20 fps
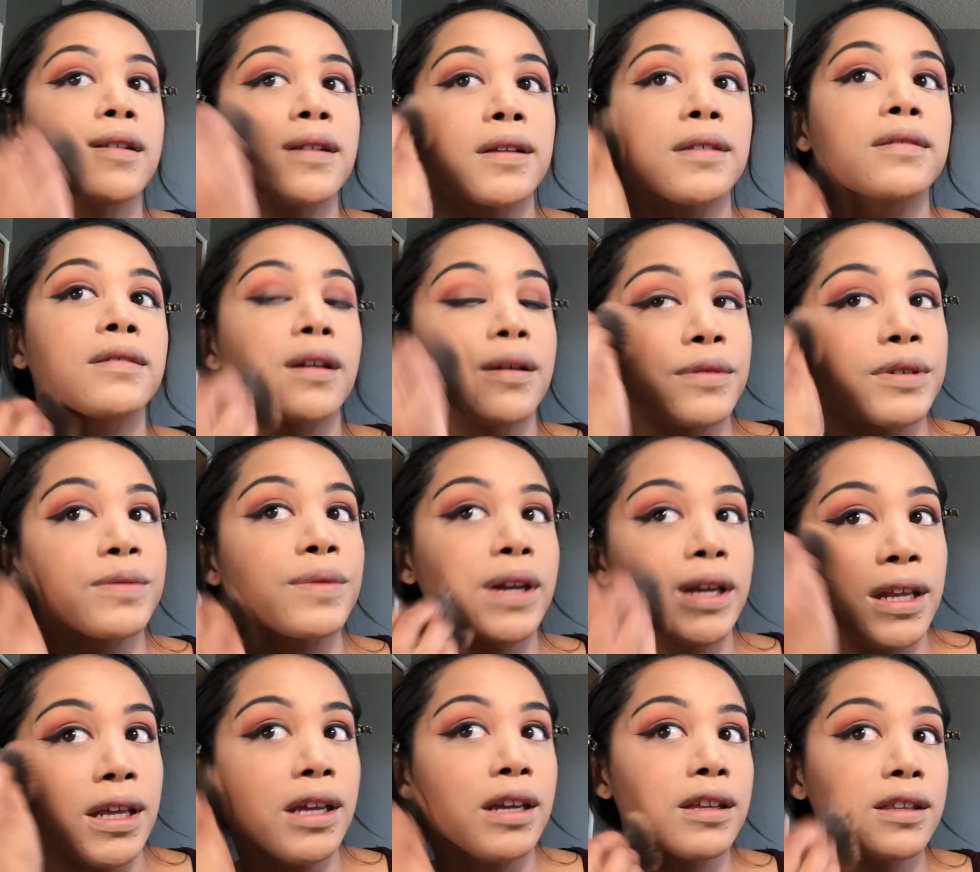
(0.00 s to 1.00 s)
So I was
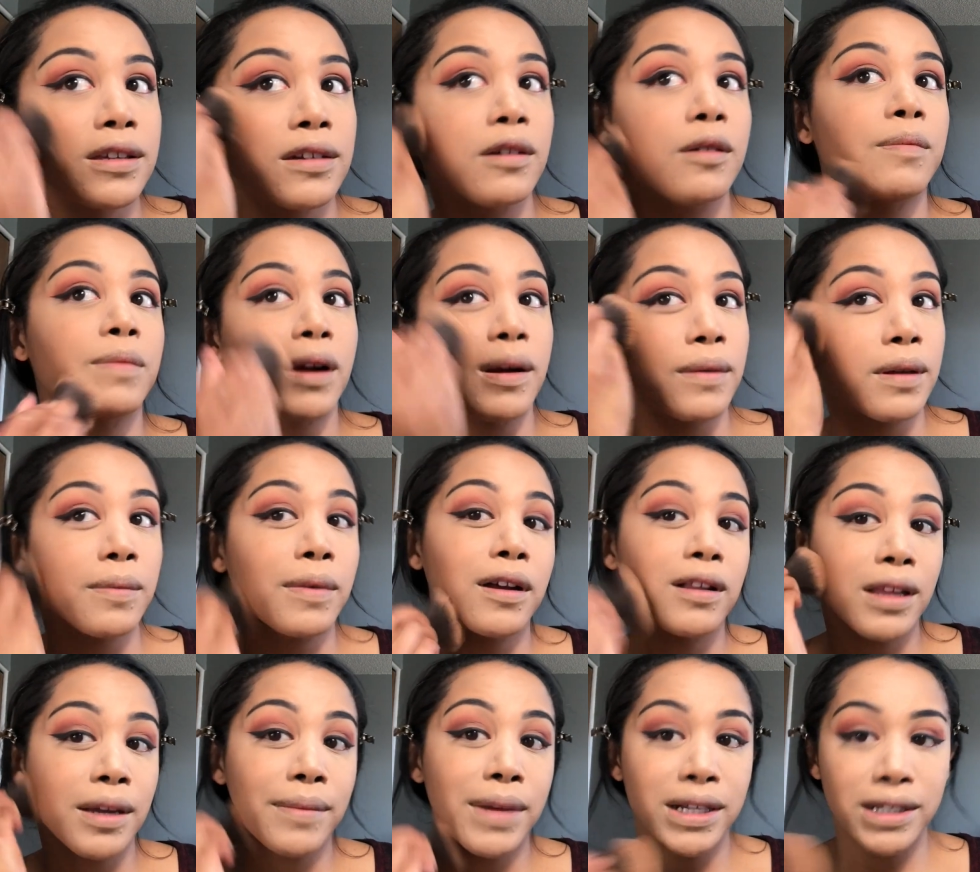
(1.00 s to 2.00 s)
waiting until probably about
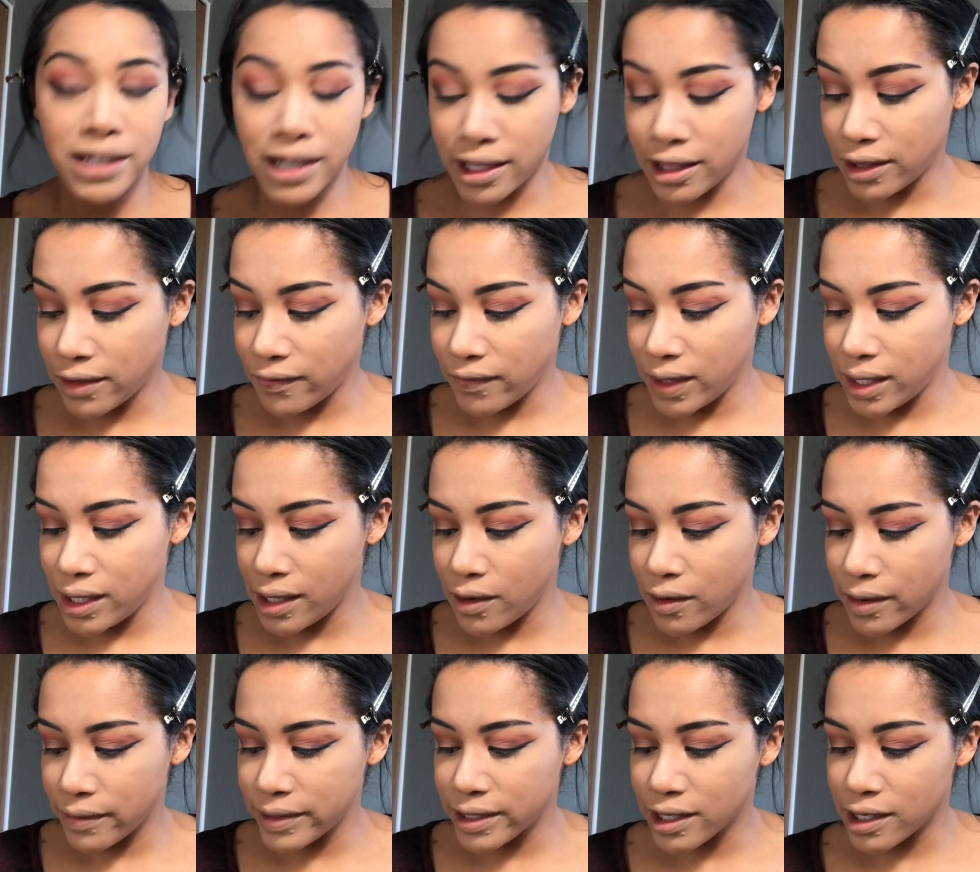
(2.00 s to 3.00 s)
like my 10th video.
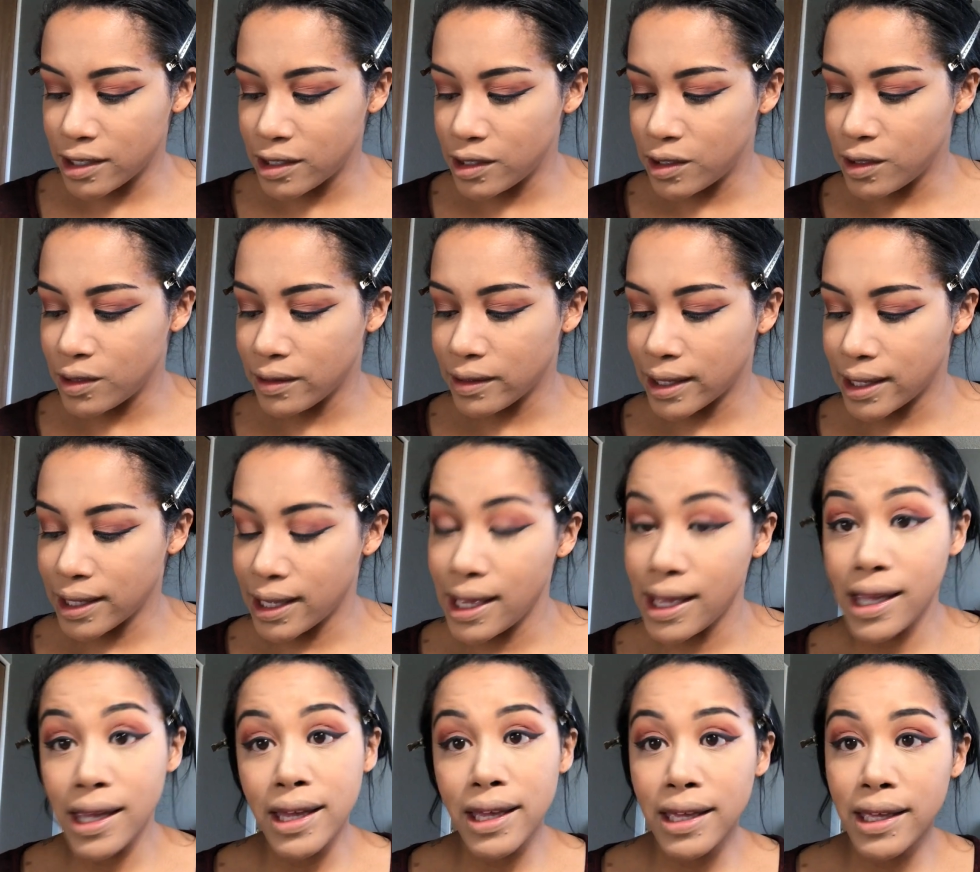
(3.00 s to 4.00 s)
I was gonna do like,
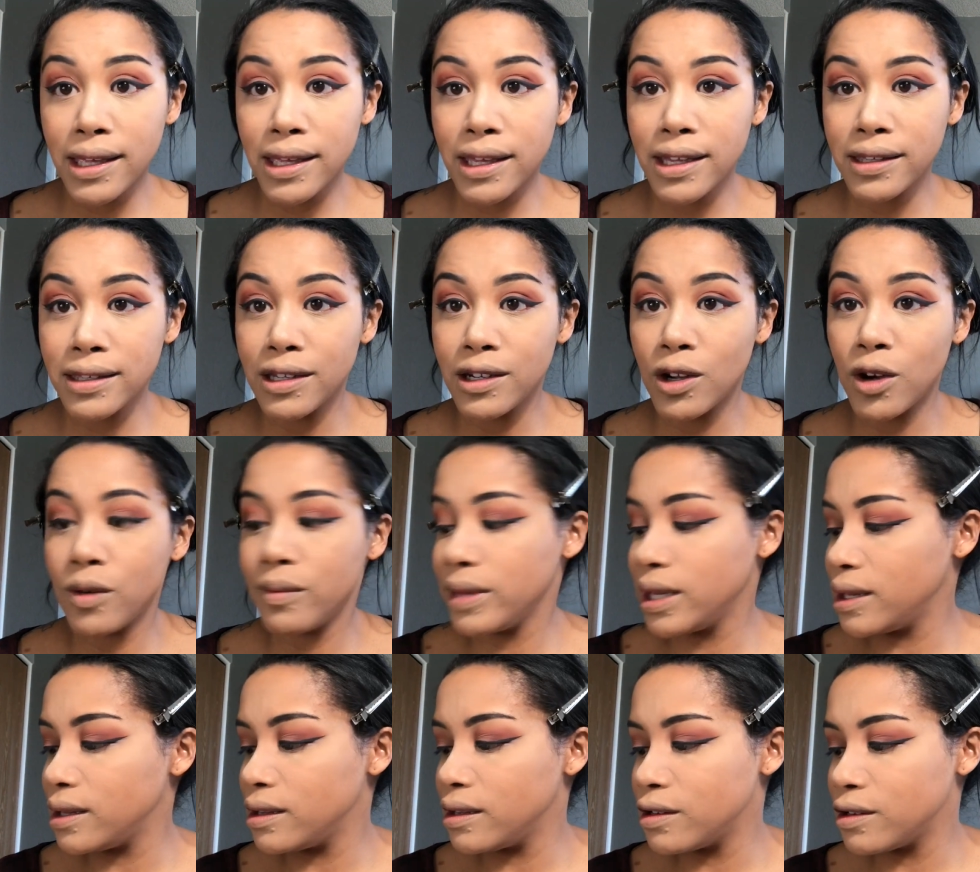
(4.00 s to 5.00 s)
hey, get to know
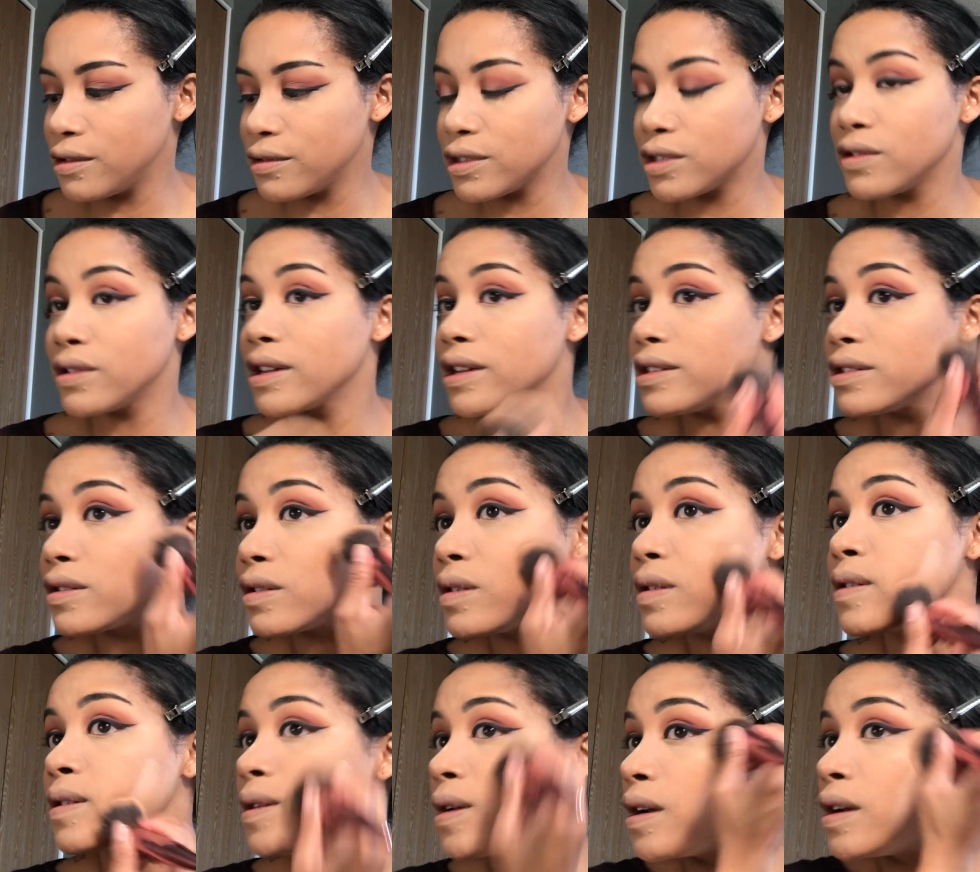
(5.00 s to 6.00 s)
me, you know, so you guys are
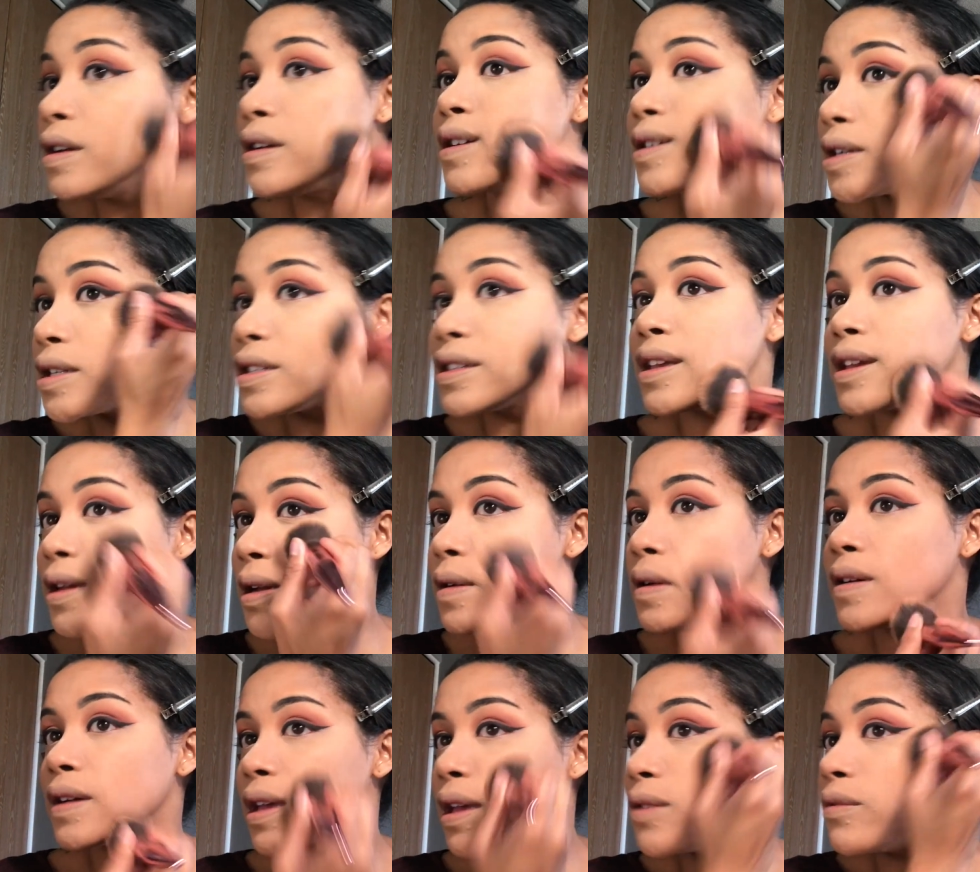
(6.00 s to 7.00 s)
just like,
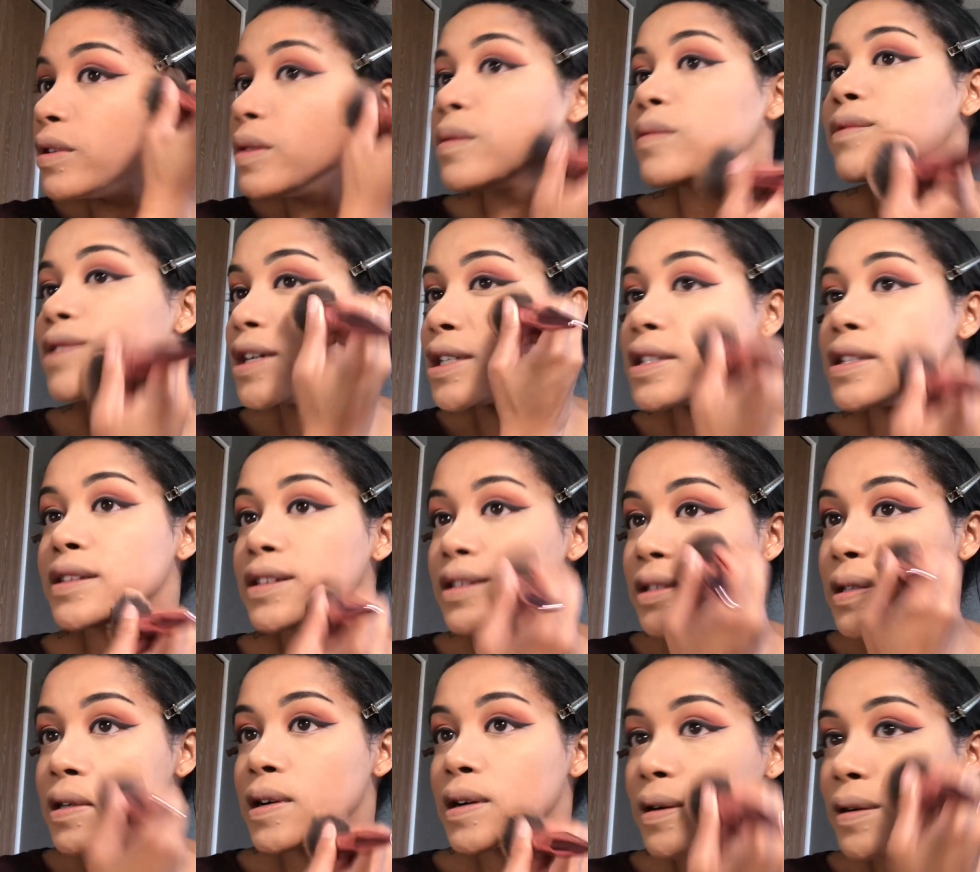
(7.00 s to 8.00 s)
okay, we've been watching this
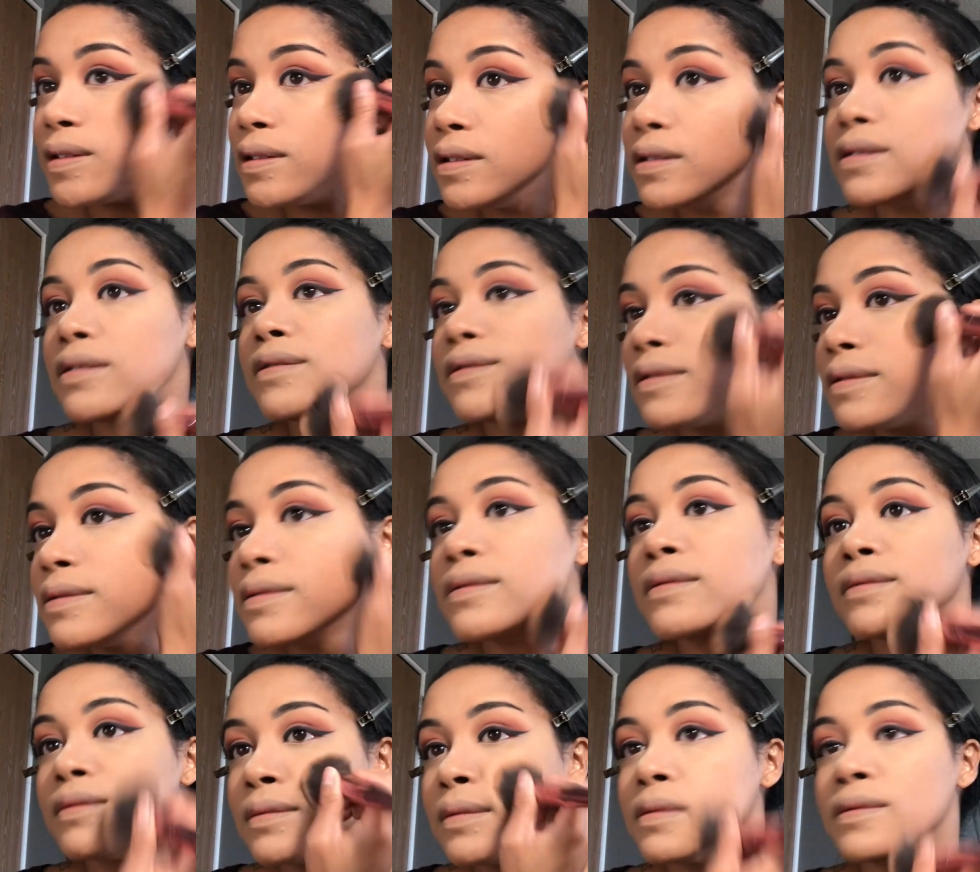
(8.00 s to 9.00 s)
girl.
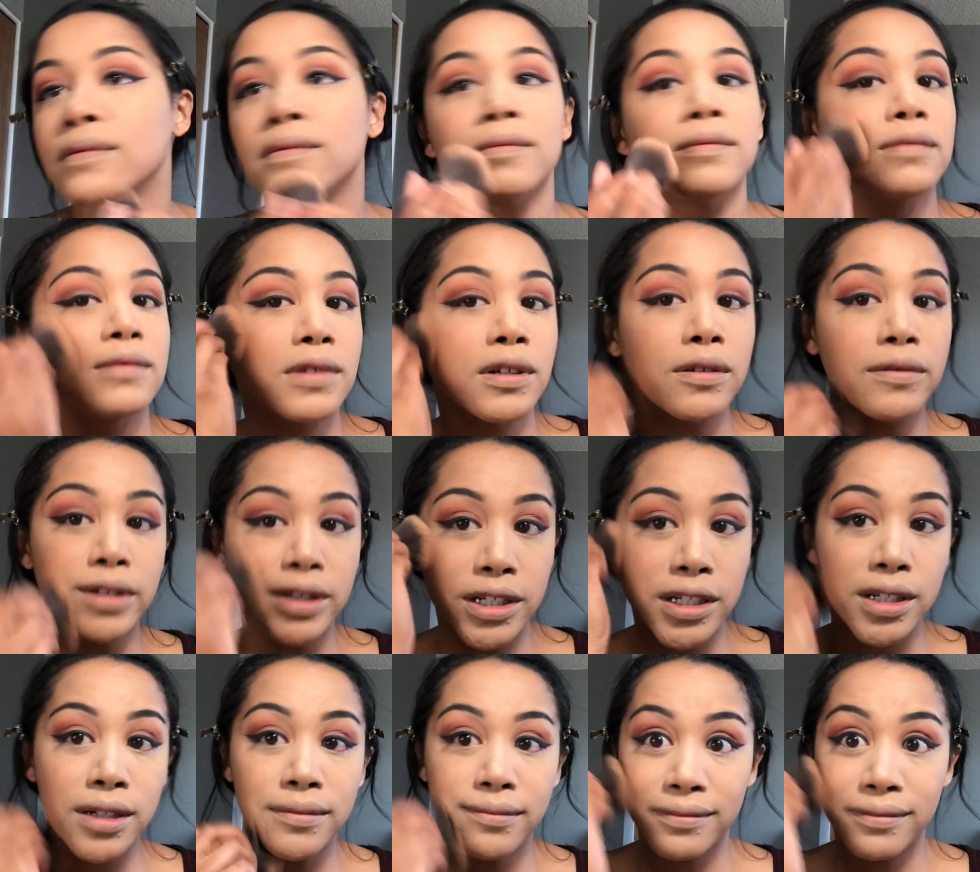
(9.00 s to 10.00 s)
Who is she?